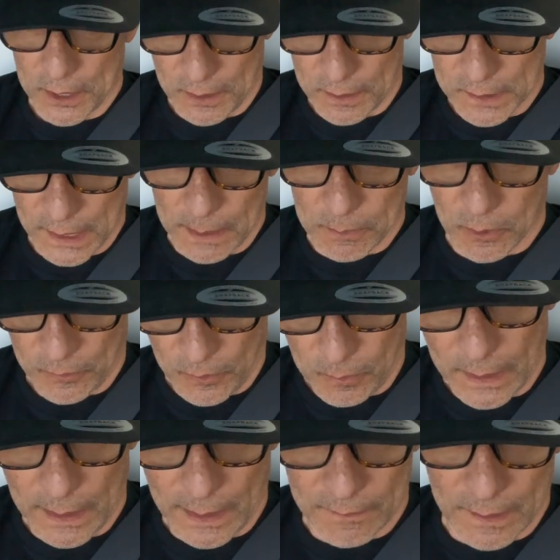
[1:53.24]
turntable for
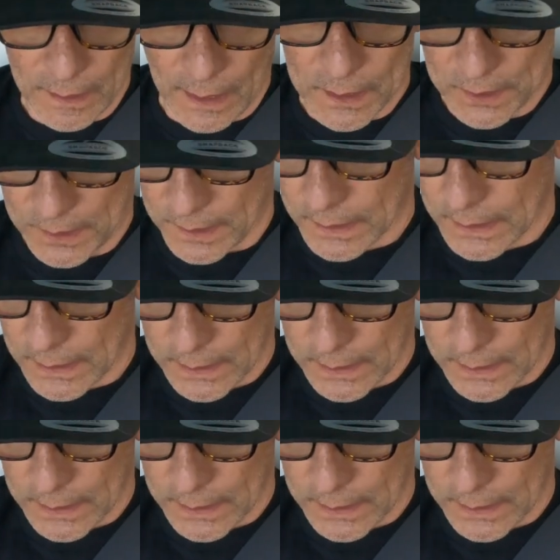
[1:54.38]
me. I have a nice,